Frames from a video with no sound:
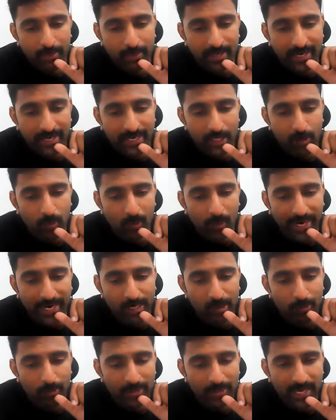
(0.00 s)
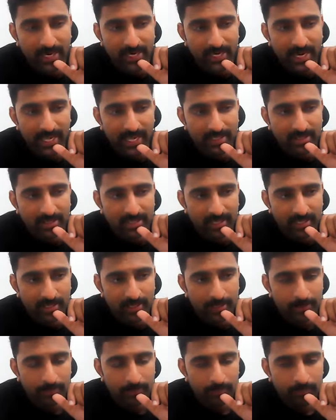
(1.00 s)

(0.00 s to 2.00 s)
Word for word: brain while we are dancing?